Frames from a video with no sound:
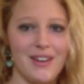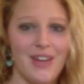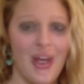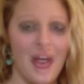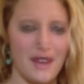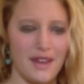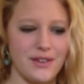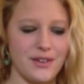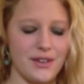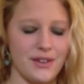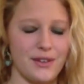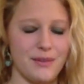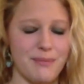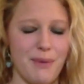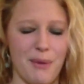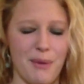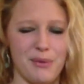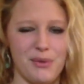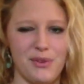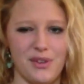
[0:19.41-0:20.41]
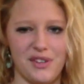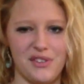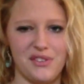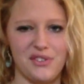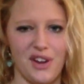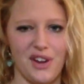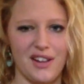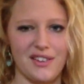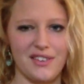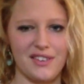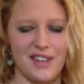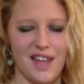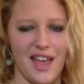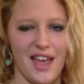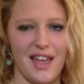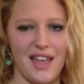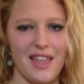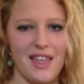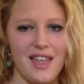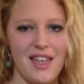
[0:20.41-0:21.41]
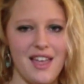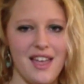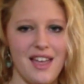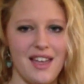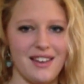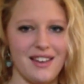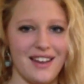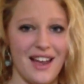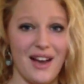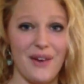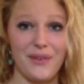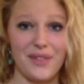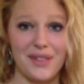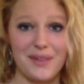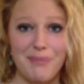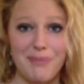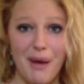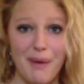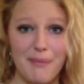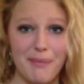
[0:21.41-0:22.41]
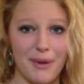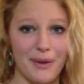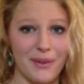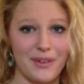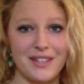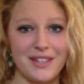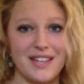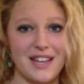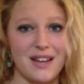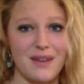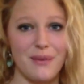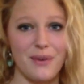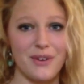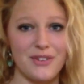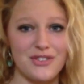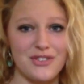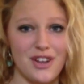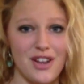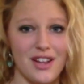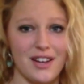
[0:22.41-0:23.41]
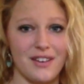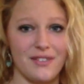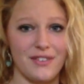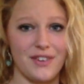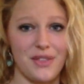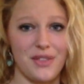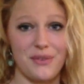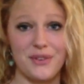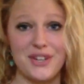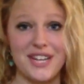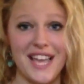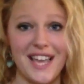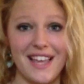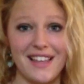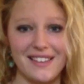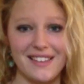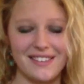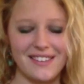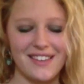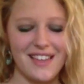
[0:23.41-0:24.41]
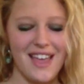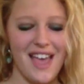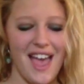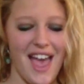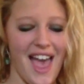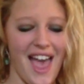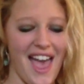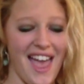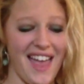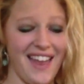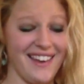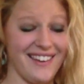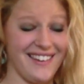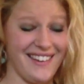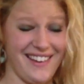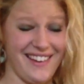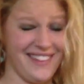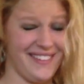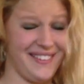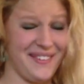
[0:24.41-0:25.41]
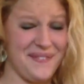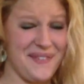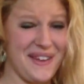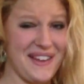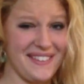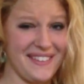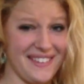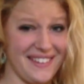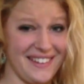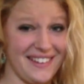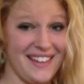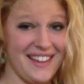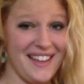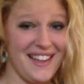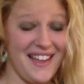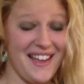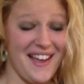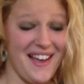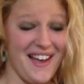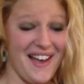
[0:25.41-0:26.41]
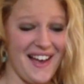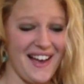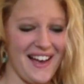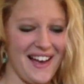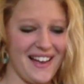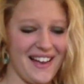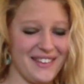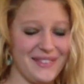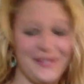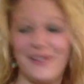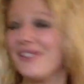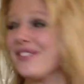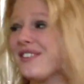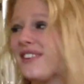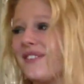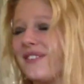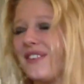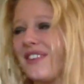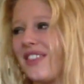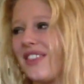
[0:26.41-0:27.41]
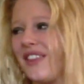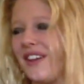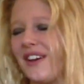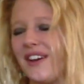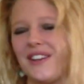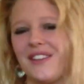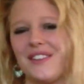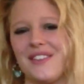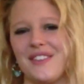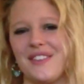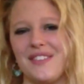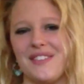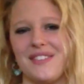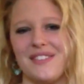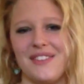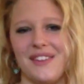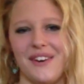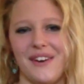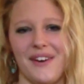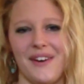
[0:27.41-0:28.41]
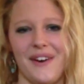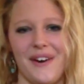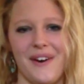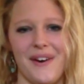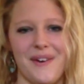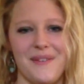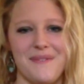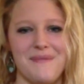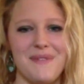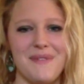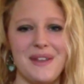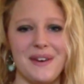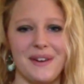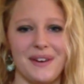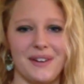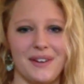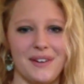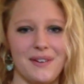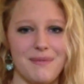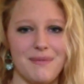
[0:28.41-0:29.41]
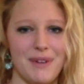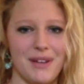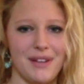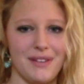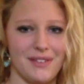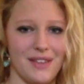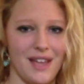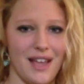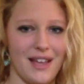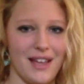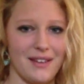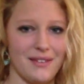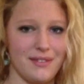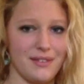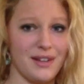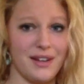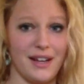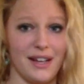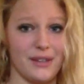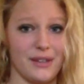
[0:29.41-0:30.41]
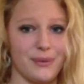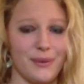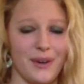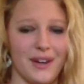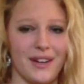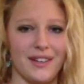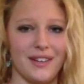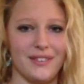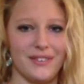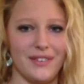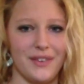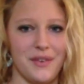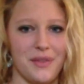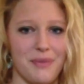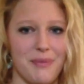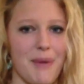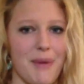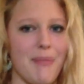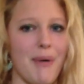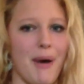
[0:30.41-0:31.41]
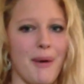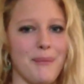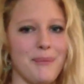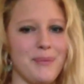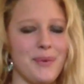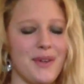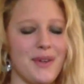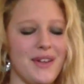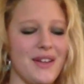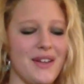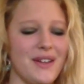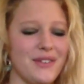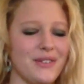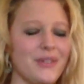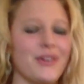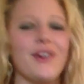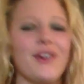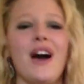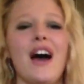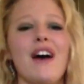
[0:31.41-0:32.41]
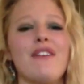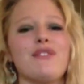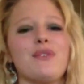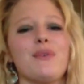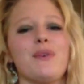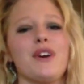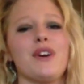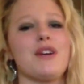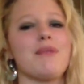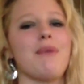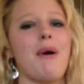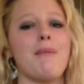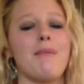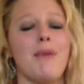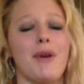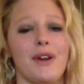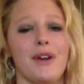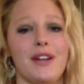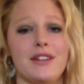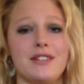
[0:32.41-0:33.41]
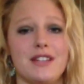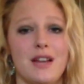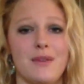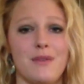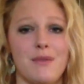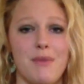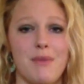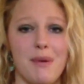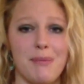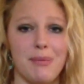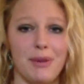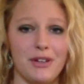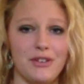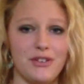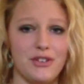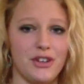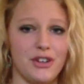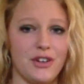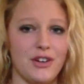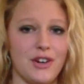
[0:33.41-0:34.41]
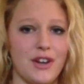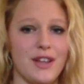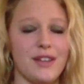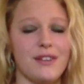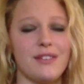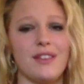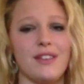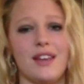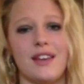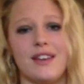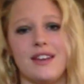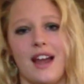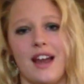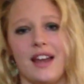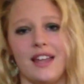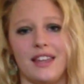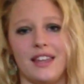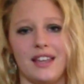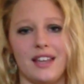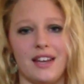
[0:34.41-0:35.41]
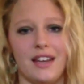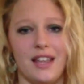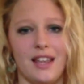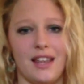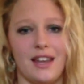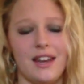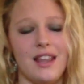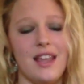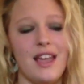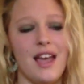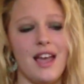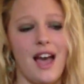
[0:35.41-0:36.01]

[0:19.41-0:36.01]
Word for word: I took about six shots a day. Now with the pump, I only take one shot every three days, and it's amazing. Uh, especially with the, the um, meter, because that connects wirelessly with my pump. So I don't have to worry about marking down what my blood sugar is and then dialing it in.